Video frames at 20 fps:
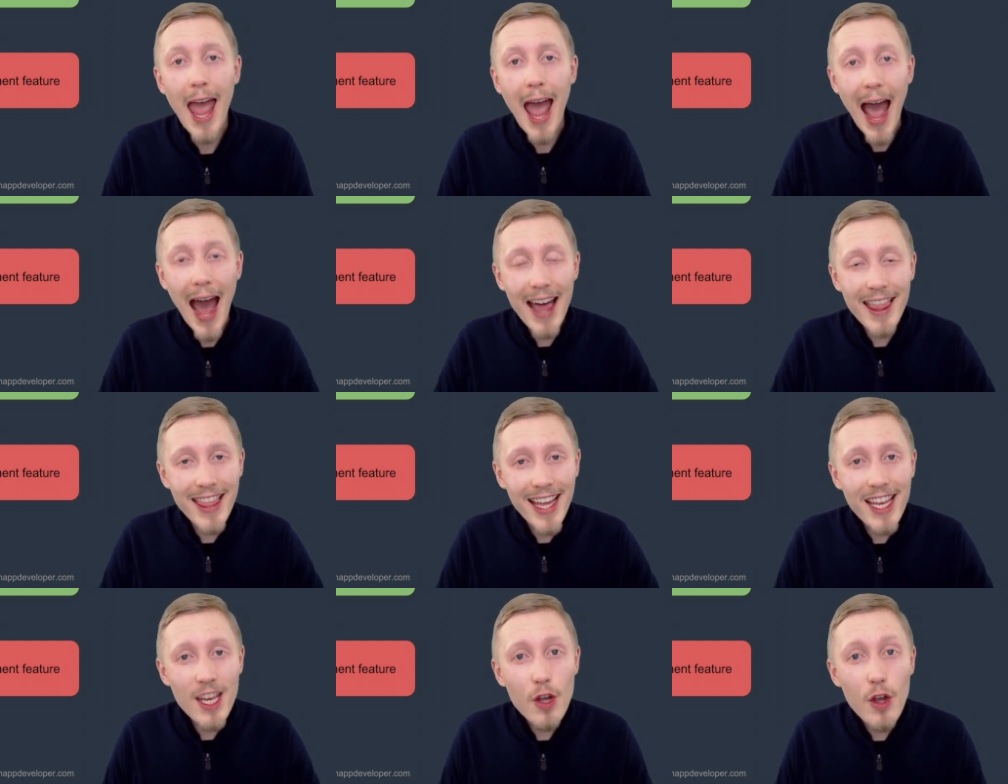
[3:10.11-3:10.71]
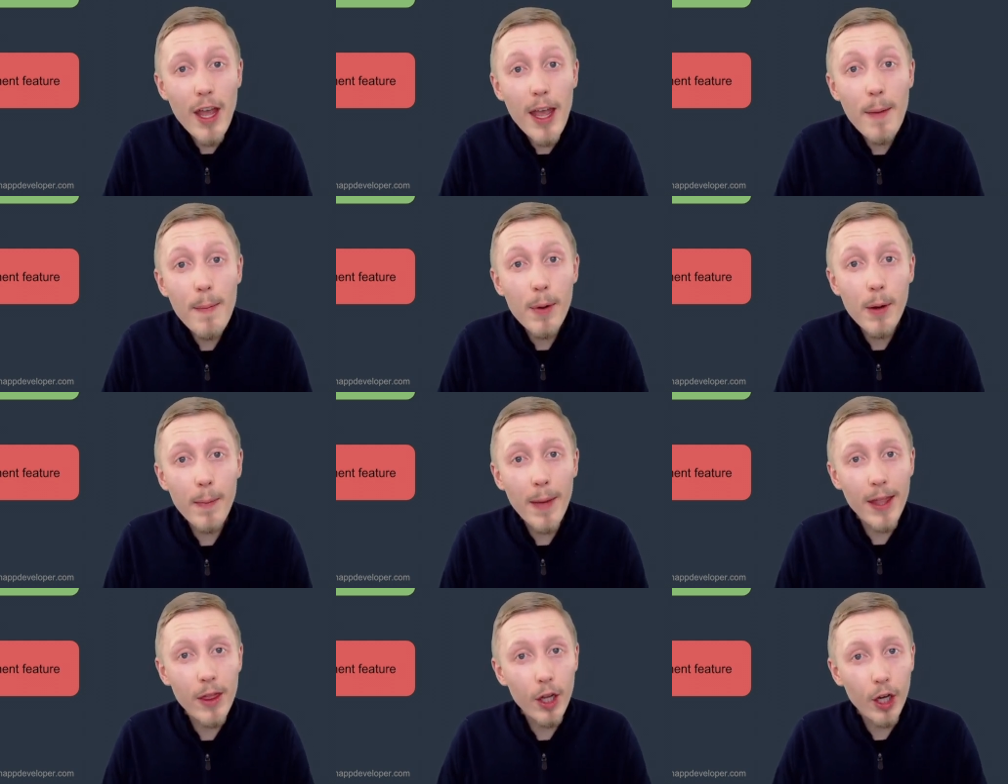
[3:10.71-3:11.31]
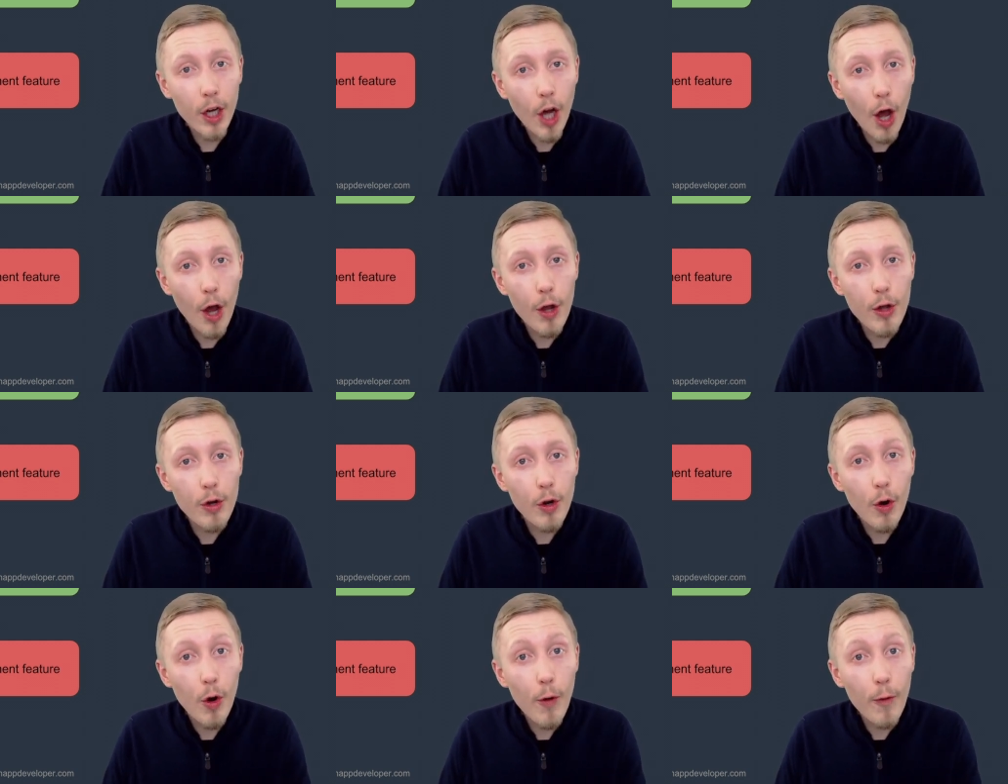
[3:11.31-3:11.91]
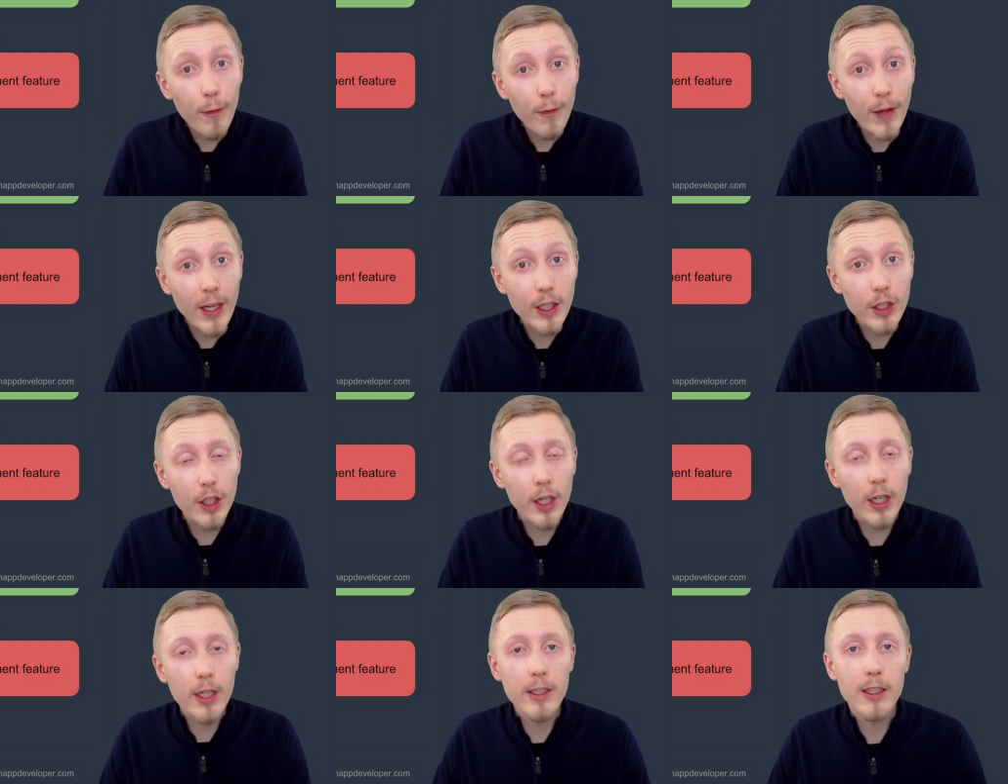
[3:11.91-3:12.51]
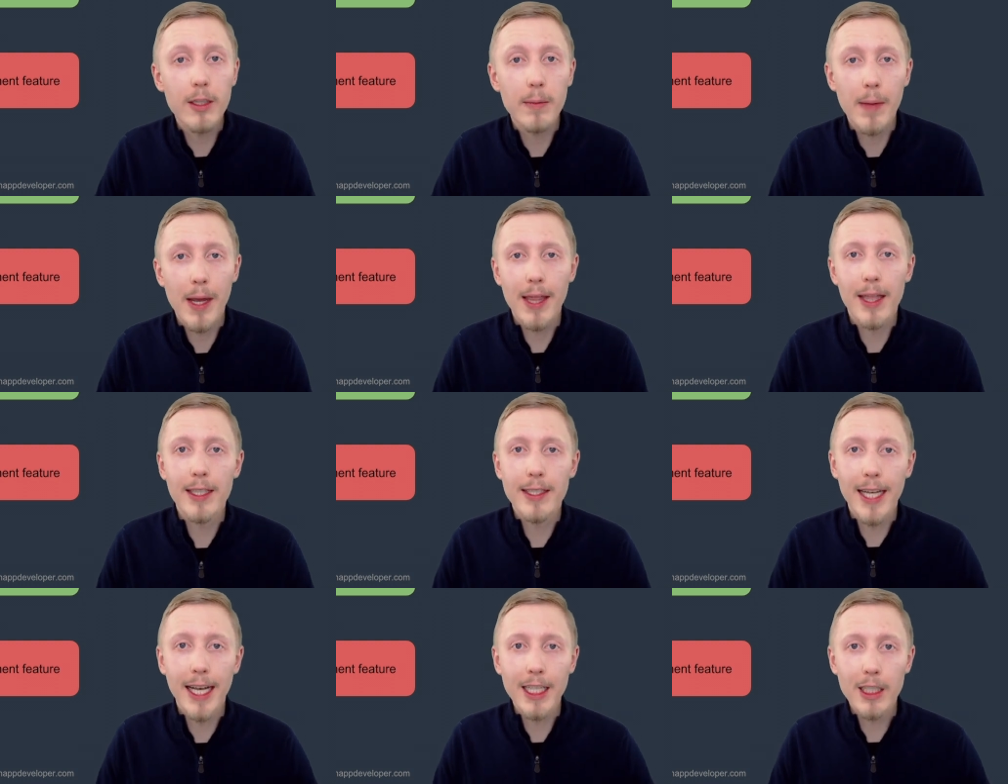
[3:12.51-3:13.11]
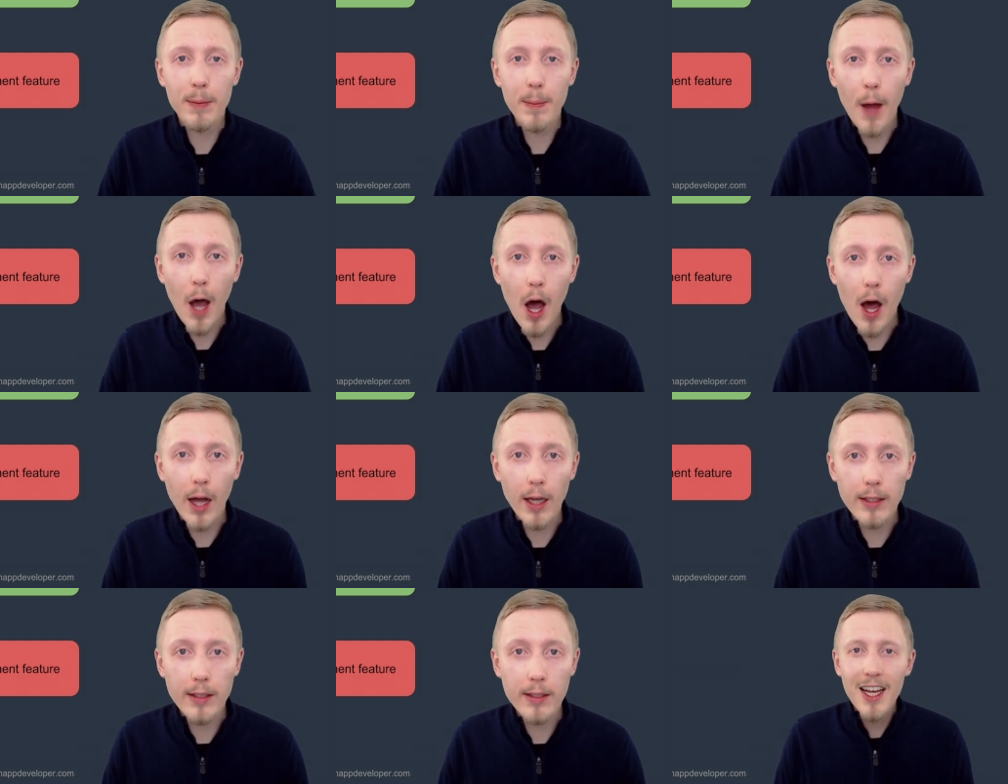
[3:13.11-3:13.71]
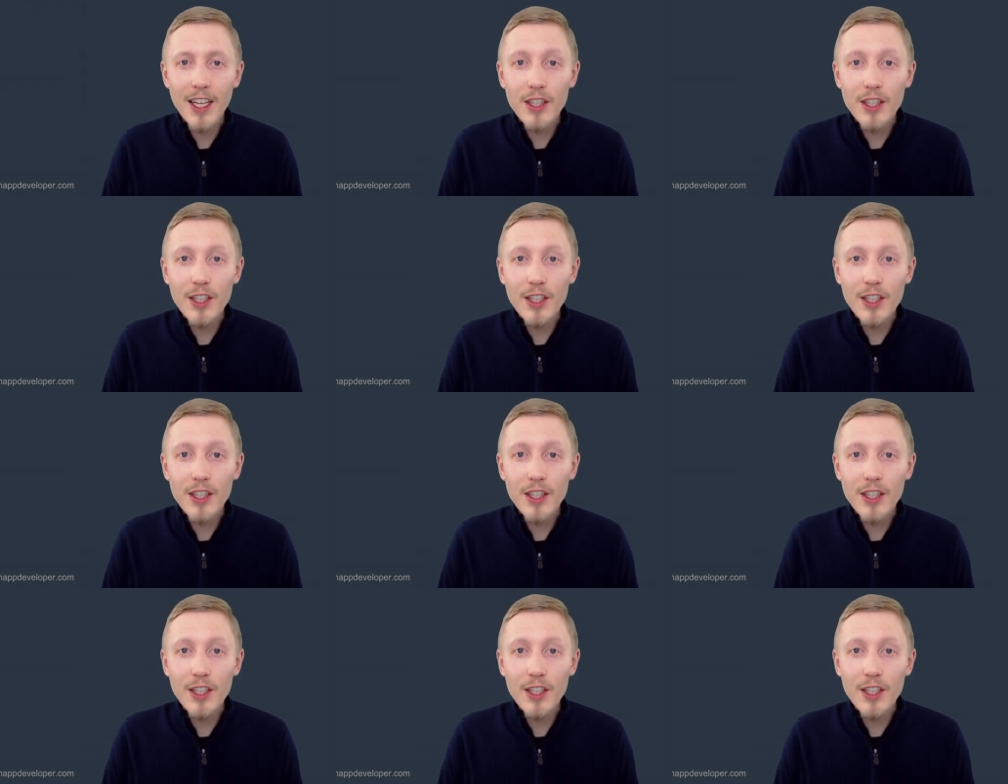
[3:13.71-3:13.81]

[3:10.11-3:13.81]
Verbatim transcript: and then you implement the code or feature to make the test pass.